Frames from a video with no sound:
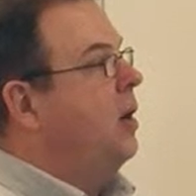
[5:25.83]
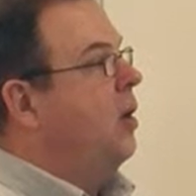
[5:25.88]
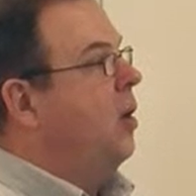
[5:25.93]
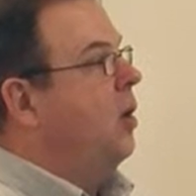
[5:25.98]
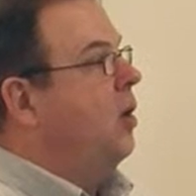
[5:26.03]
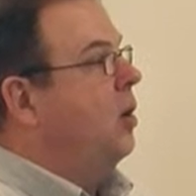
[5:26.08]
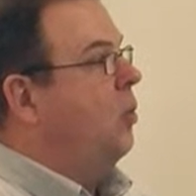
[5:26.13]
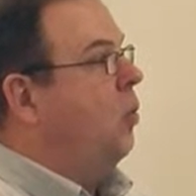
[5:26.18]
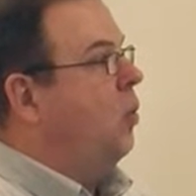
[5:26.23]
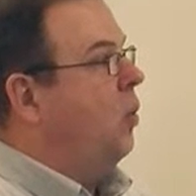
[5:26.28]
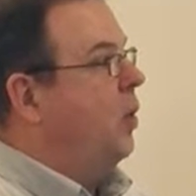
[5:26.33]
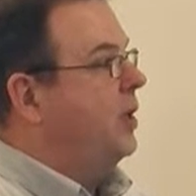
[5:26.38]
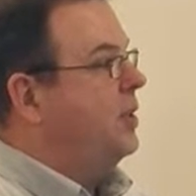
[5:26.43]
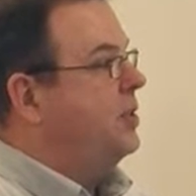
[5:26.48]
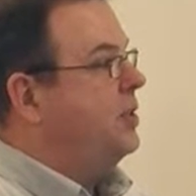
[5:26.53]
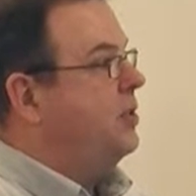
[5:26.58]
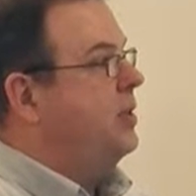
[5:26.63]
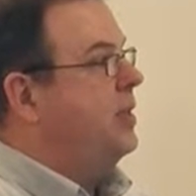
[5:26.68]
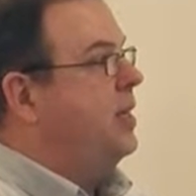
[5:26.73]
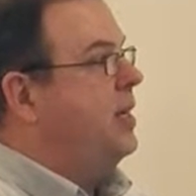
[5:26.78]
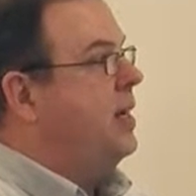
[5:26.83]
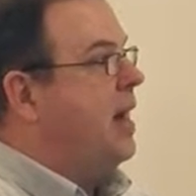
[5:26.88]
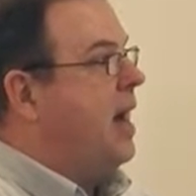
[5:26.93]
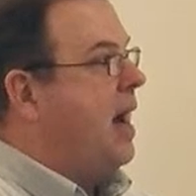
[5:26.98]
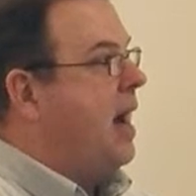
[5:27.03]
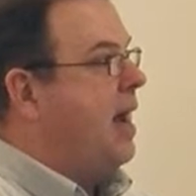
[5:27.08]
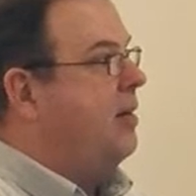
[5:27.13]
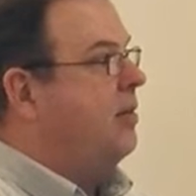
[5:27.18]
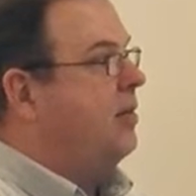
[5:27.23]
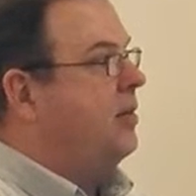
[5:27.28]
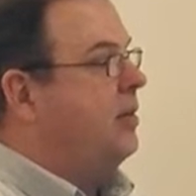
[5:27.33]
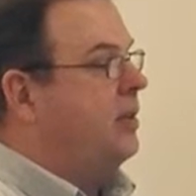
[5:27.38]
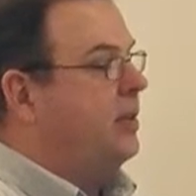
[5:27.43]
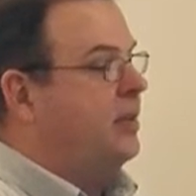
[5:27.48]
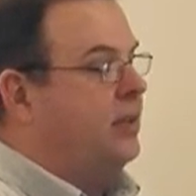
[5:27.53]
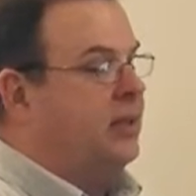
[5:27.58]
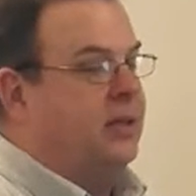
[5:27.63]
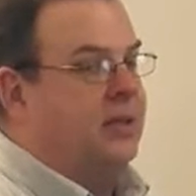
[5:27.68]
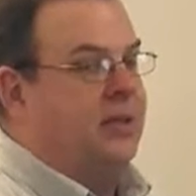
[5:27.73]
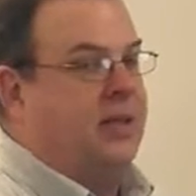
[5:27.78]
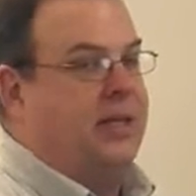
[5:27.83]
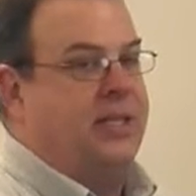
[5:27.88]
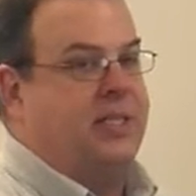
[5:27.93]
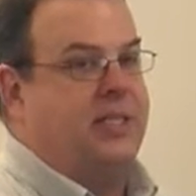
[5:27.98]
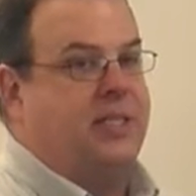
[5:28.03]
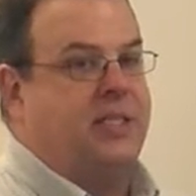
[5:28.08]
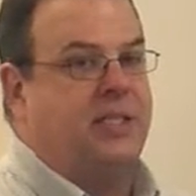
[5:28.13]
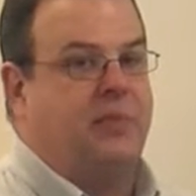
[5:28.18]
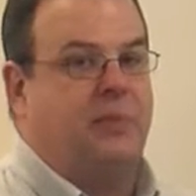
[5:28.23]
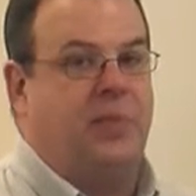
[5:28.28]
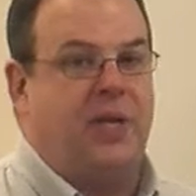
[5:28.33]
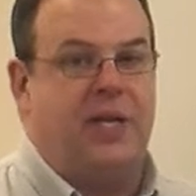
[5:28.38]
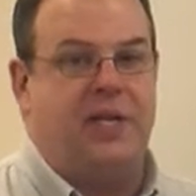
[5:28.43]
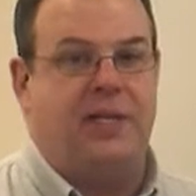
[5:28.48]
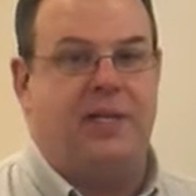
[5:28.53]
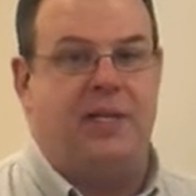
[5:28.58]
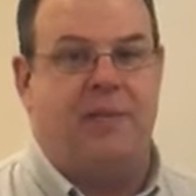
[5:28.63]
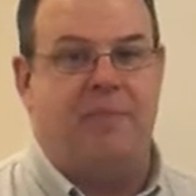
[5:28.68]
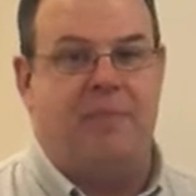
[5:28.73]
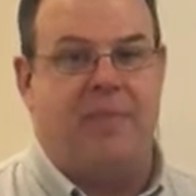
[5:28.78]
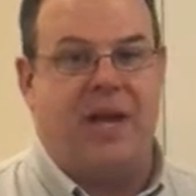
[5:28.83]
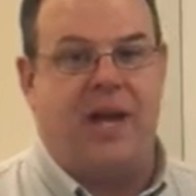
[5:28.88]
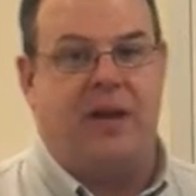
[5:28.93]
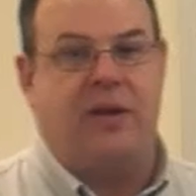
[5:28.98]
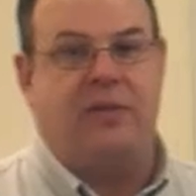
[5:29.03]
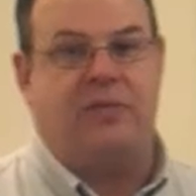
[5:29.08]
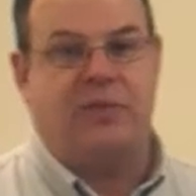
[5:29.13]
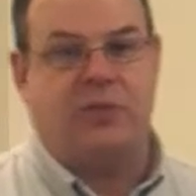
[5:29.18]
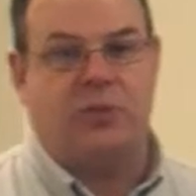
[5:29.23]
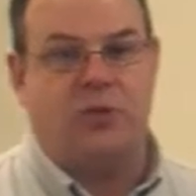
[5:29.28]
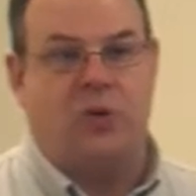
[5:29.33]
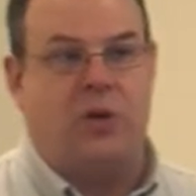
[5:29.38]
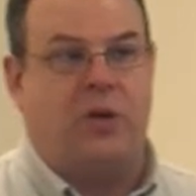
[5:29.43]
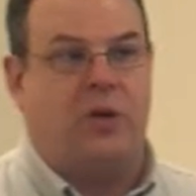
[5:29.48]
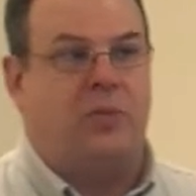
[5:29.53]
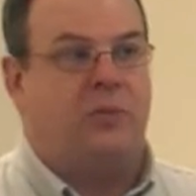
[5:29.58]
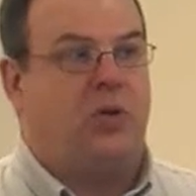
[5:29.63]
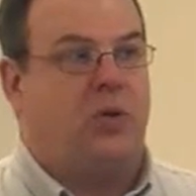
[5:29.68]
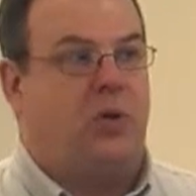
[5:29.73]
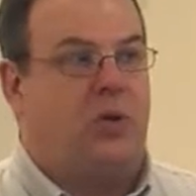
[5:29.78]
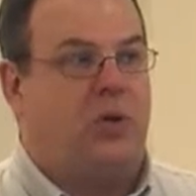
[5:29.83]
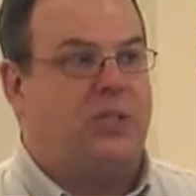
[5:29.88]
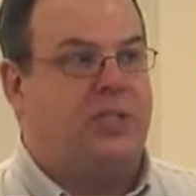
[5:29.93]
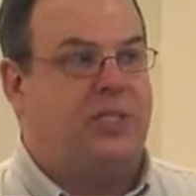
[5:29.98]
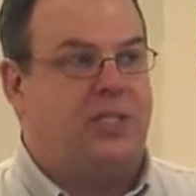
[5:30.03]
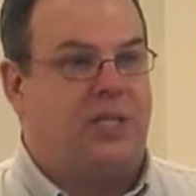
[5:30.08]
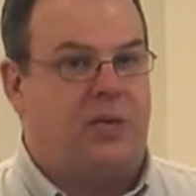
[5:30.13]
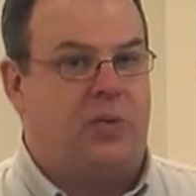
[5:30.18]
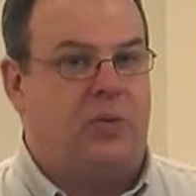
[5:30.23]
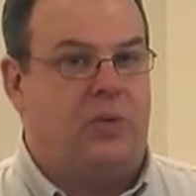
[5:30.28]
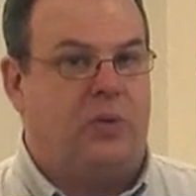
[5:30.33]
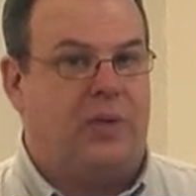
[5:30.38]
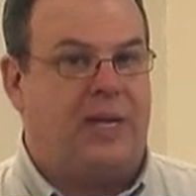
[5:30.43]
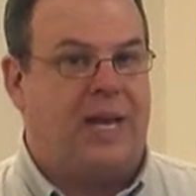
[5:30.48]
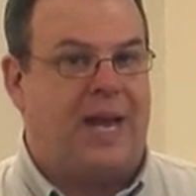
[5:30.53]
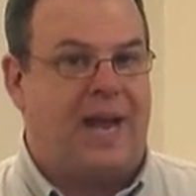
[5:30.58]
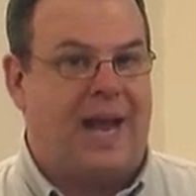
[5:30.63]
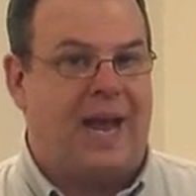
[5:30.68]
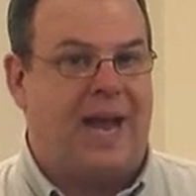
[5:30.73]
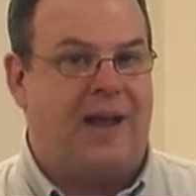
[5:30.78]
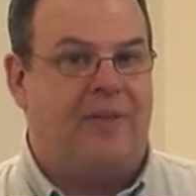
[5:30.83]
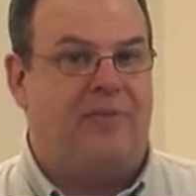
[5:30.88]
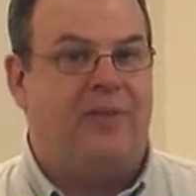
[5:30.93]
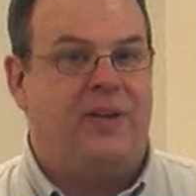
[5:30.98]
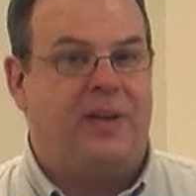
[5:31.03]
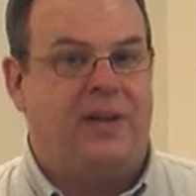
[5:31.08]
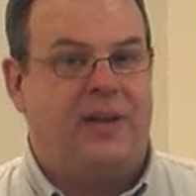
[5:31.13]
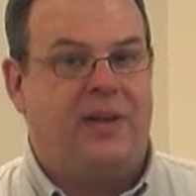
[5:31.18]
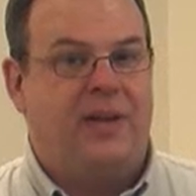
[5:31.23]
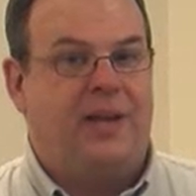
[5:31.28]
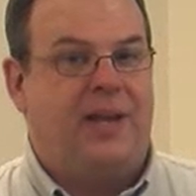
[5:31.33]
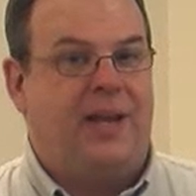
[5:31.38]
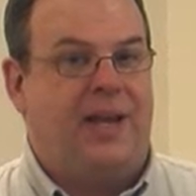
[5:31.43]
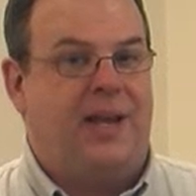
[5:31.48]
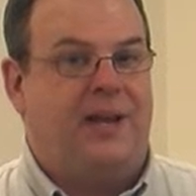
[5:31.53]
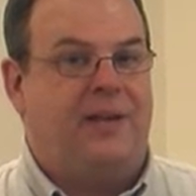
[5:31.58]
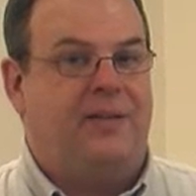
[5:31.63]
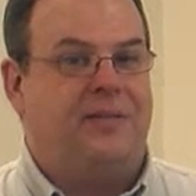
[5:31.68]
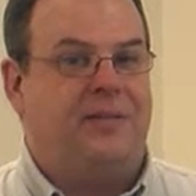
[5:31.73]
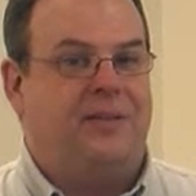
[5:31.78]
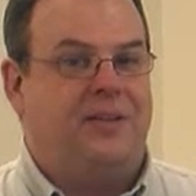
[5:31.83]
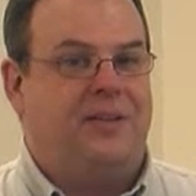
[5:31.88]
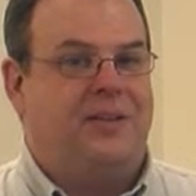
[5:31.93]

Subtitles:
are the ones who did not clearly anticipate the amount of startup costs that they really have and